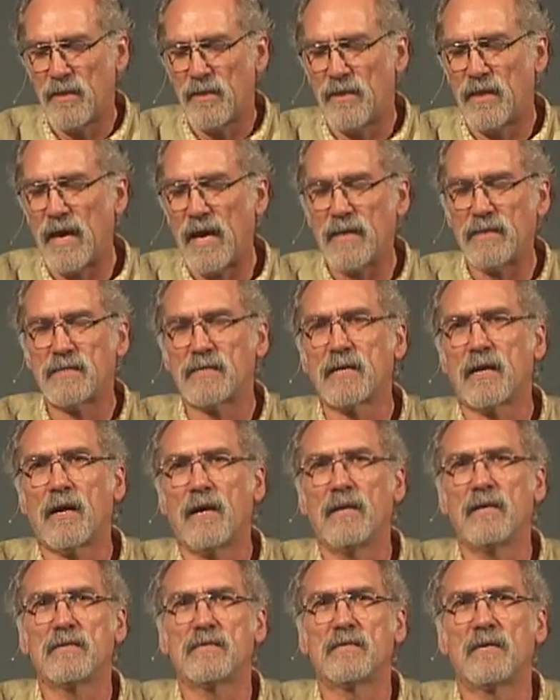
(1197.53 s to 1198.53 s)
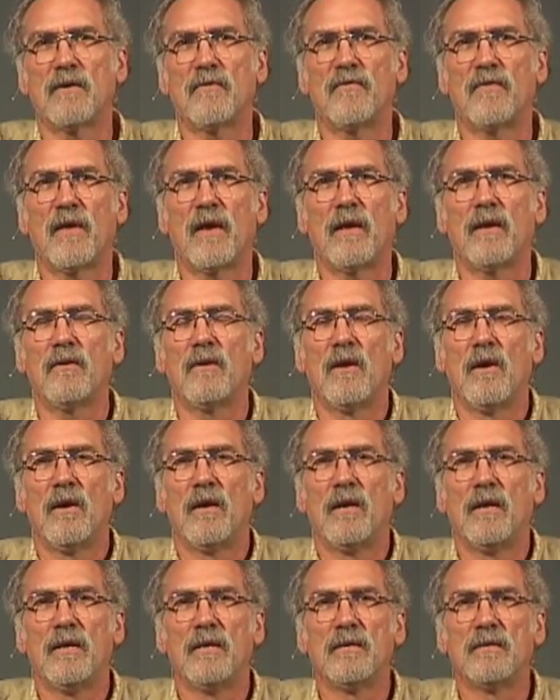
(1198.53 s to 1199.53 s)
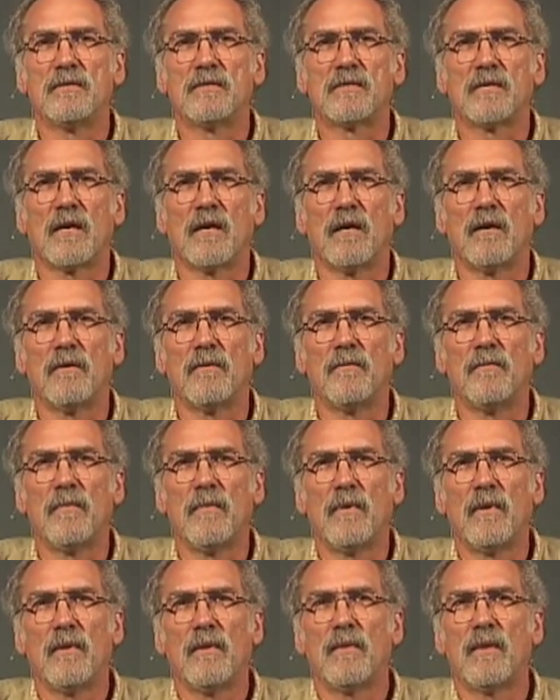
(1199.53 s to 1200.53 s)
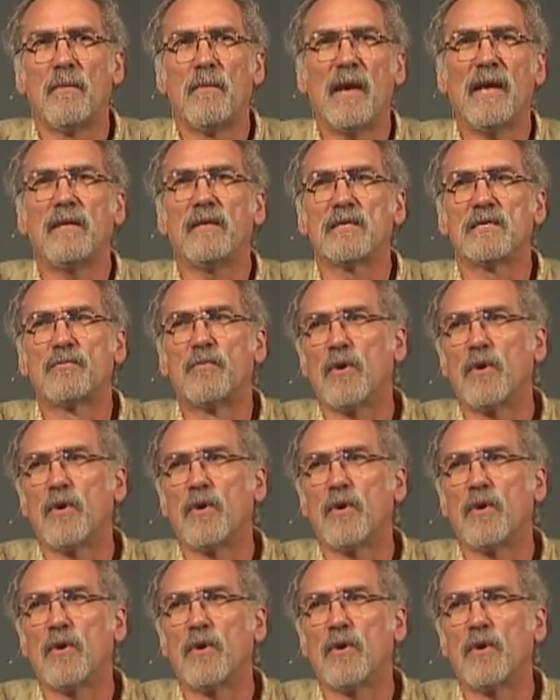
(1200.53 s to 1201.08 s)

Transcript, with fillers: that's the kind of stuff that is, uh, that made this